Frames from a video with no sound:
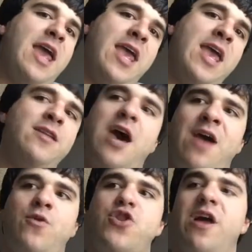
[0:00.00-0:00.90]
And
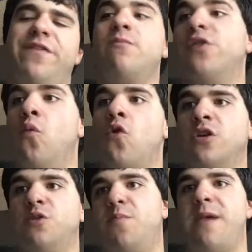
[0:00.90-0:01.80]
I wish nothing but the
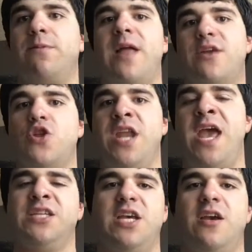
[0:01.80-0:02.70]
worst for people like
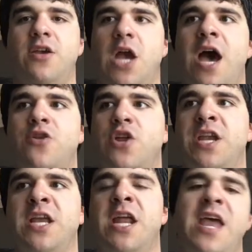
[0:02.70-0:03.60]
Jeanine
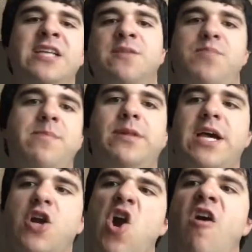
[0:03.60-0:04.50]
Anez and people
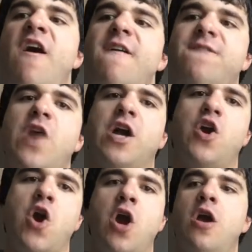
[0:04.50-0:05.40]
like her. Fuck
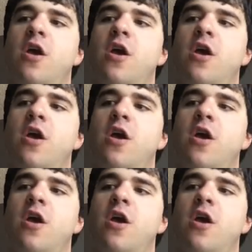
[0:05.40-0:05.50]
her.